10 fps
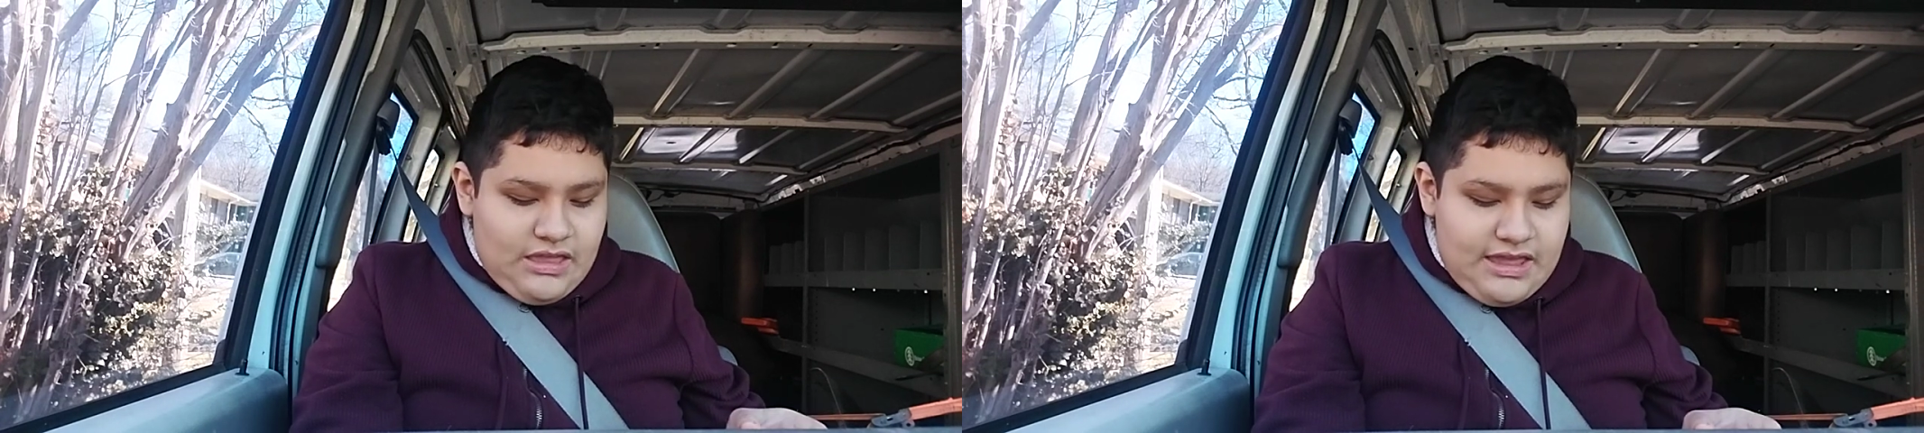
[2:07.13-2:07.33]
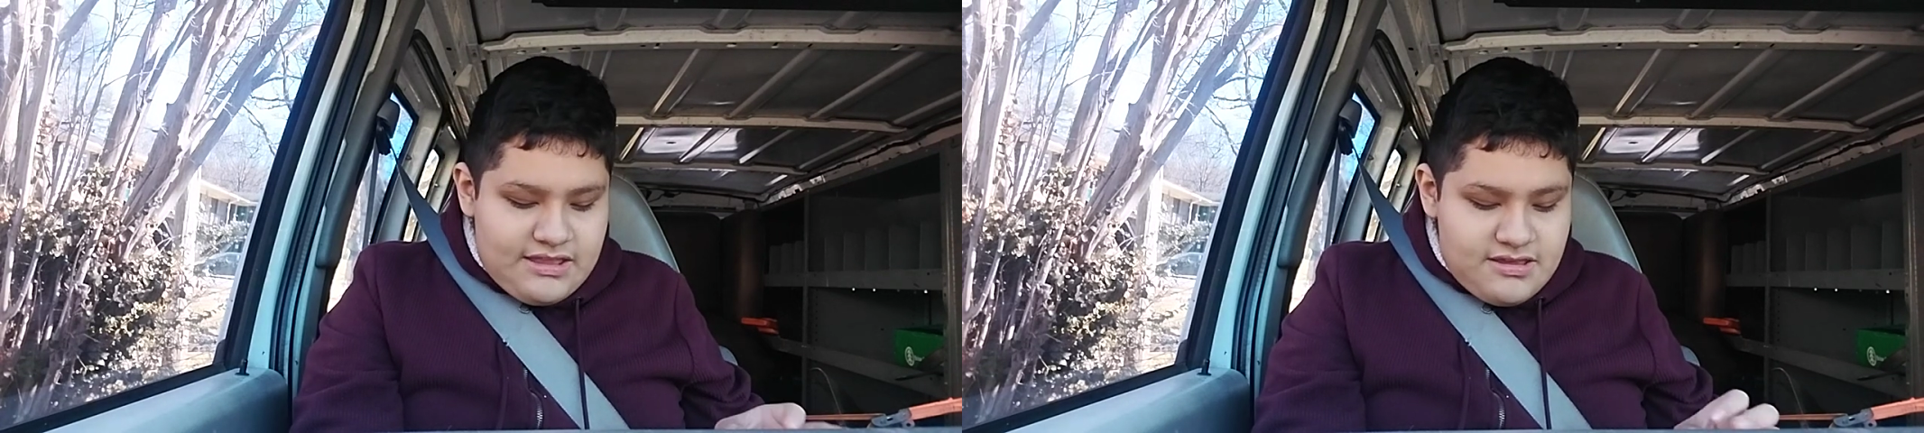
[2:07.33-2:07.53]

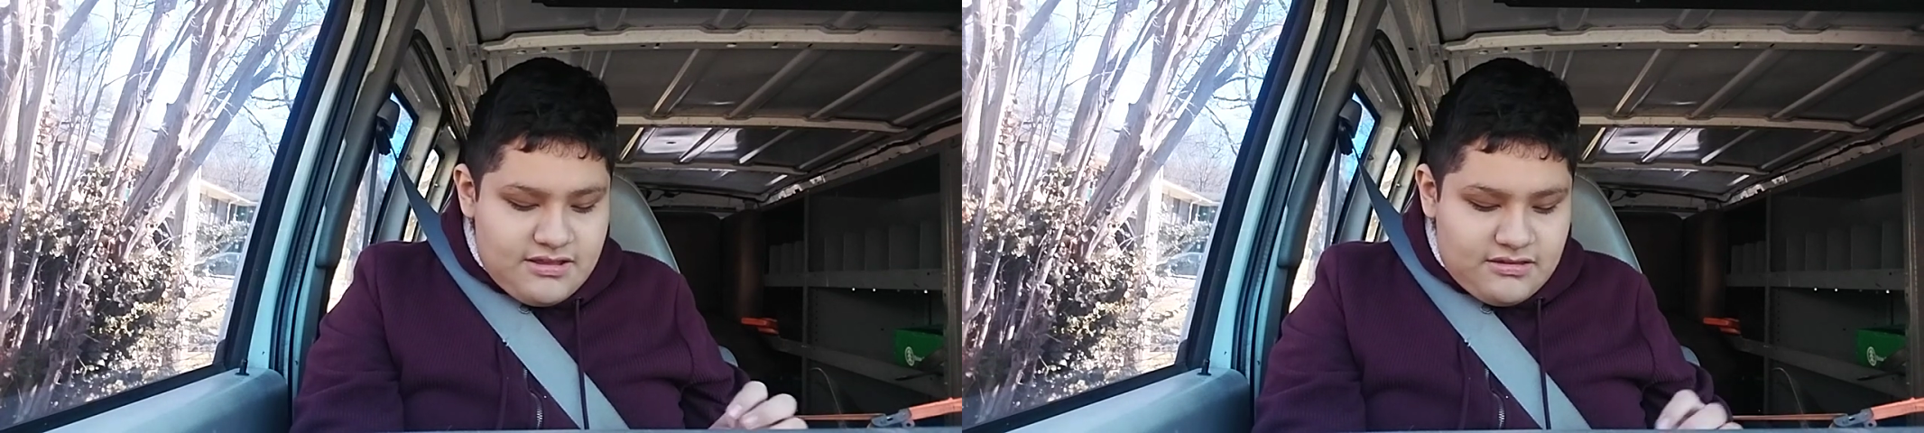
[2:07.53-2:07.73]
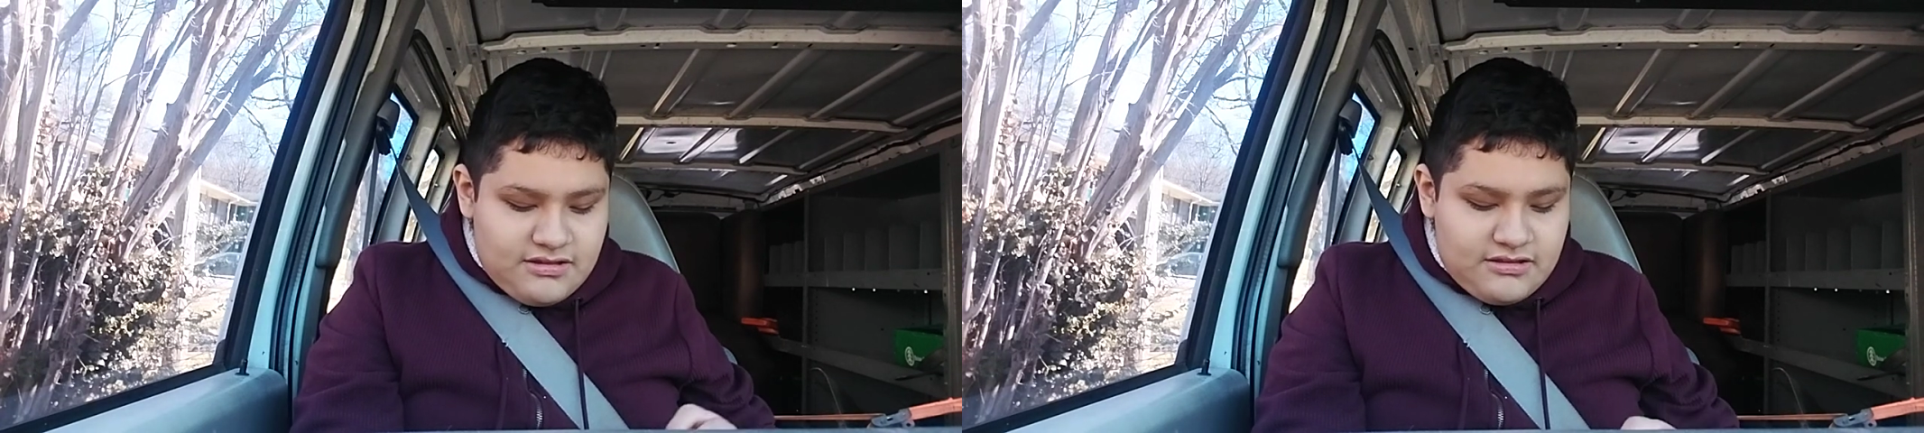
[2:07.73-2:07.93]
And
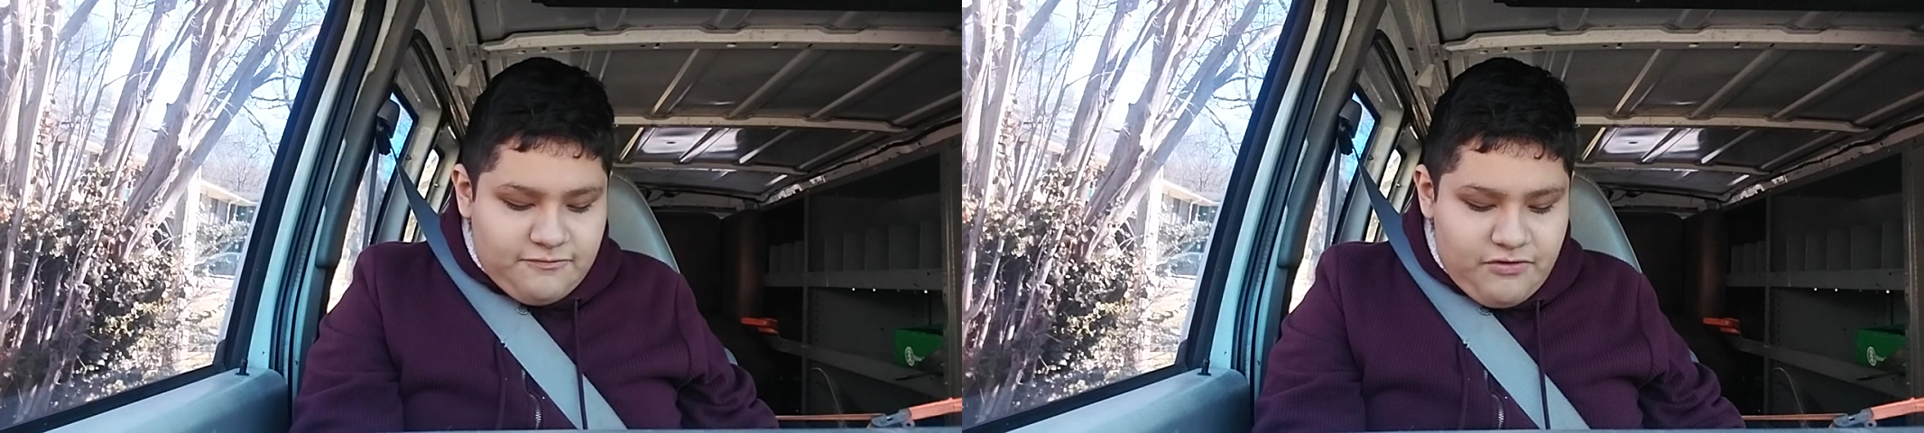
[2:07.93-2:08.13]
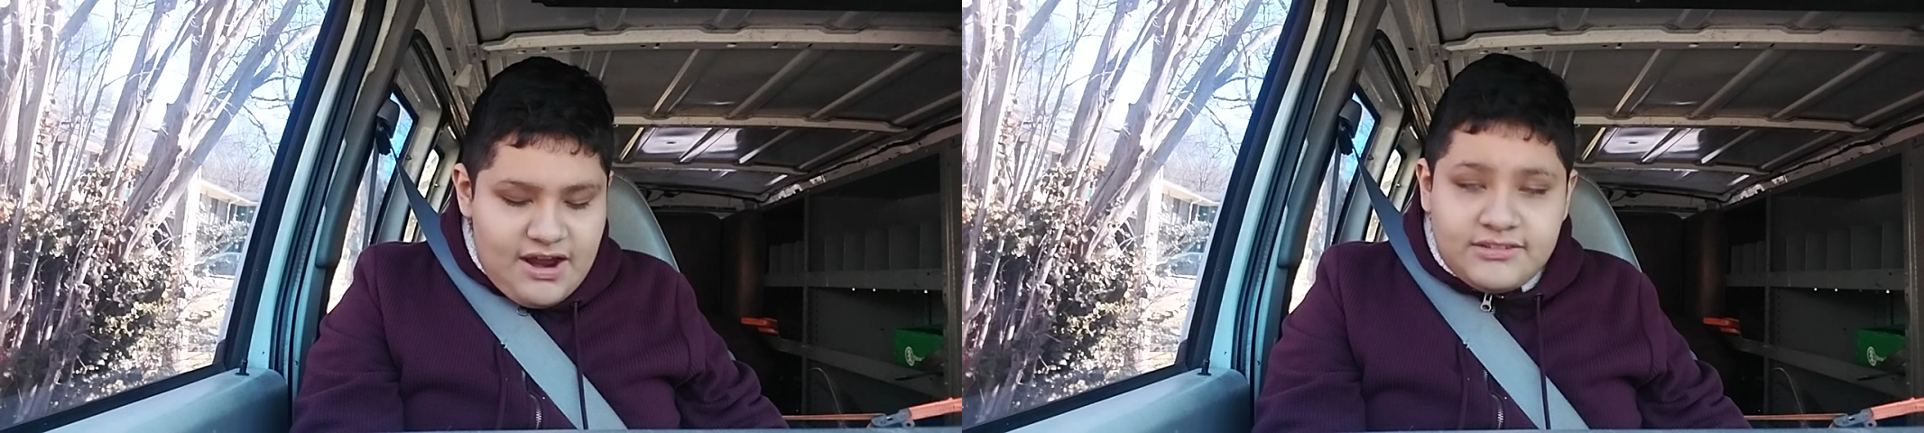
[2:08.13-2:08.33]
then uh, the
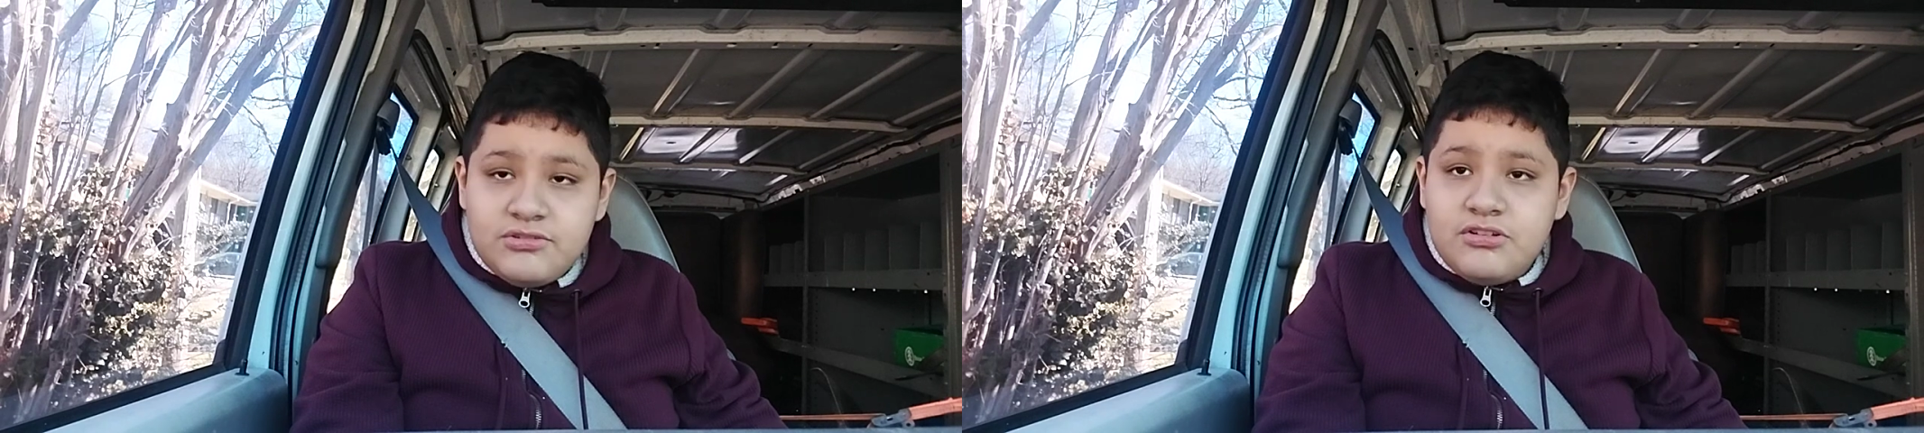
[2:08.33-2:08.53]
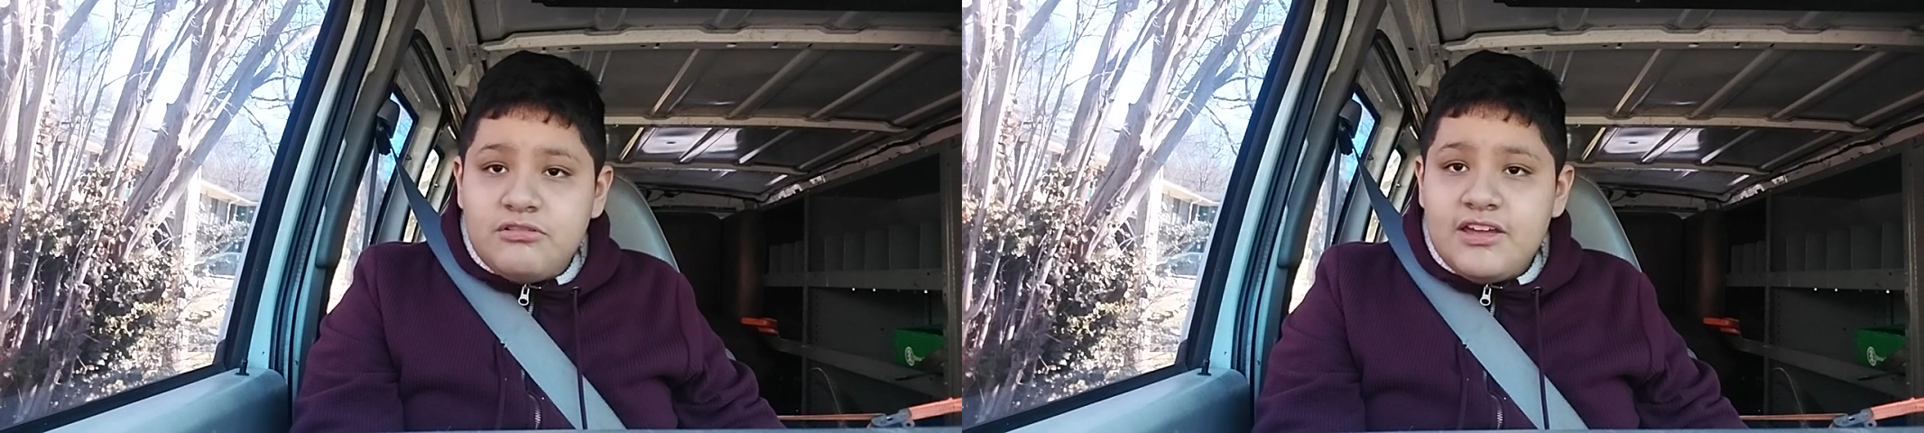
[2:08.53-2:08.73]
fries
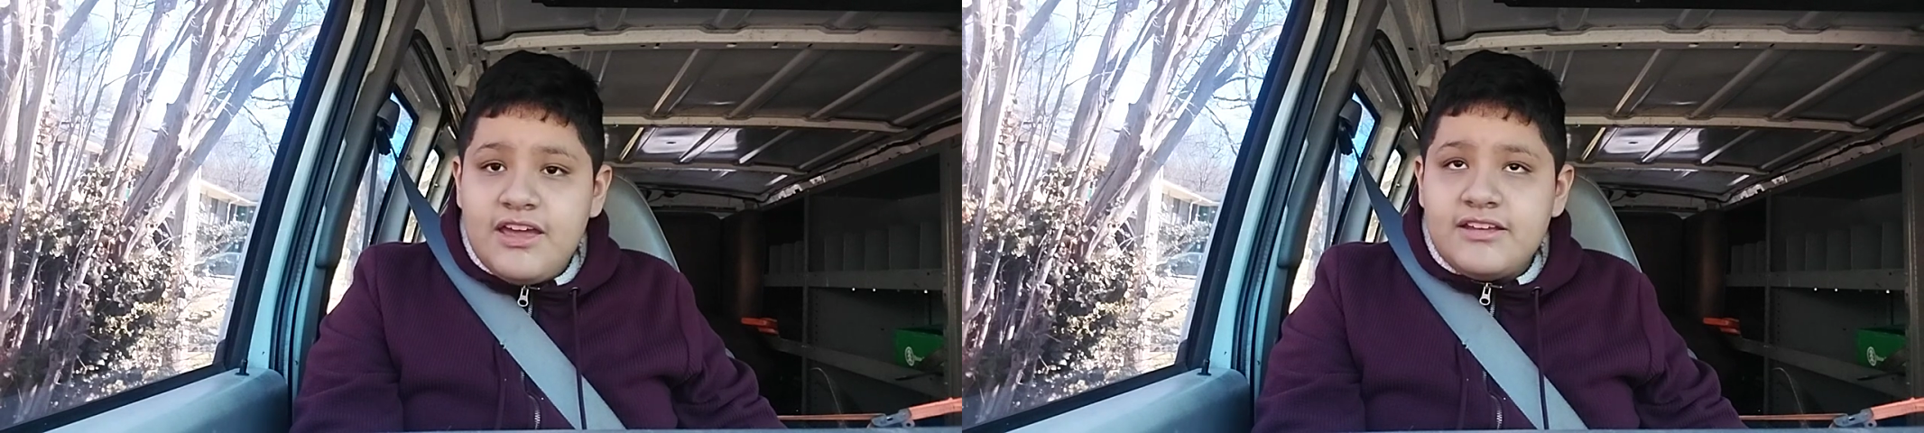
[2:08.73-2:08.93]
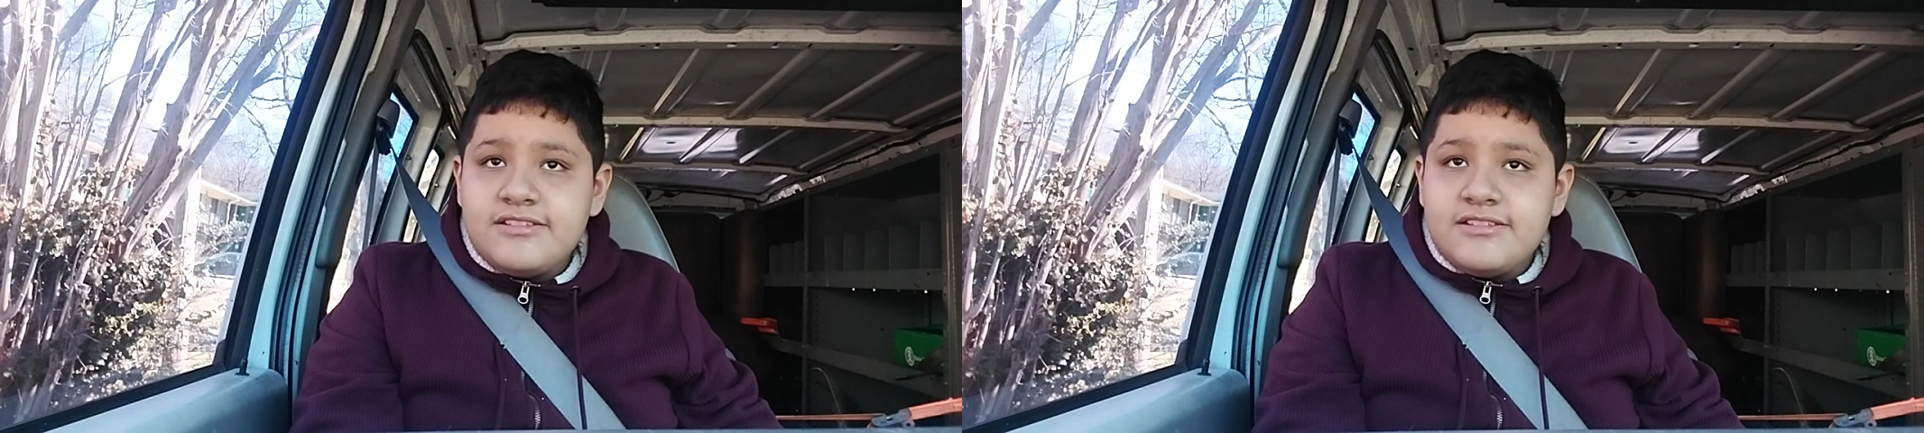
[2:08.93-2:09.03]
are okay,